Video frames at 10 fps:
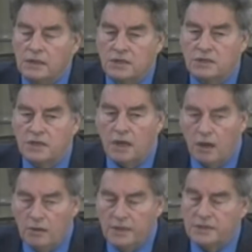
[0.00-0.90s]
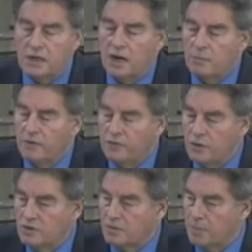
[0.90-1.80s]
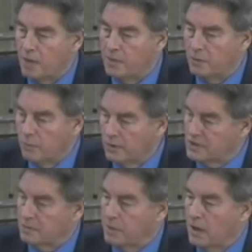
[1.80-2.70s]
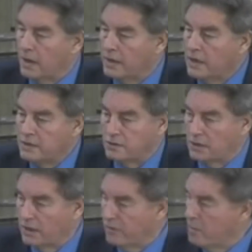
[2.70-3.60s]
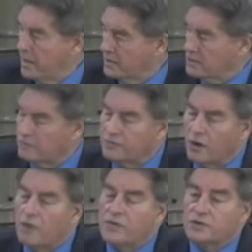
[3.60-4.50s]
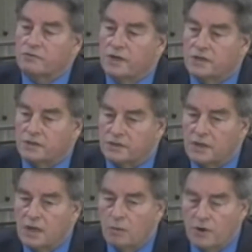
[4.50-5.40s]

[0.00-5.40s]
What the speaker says: This is the only time we've used the public water supply to deliver medicine for obvious reasons.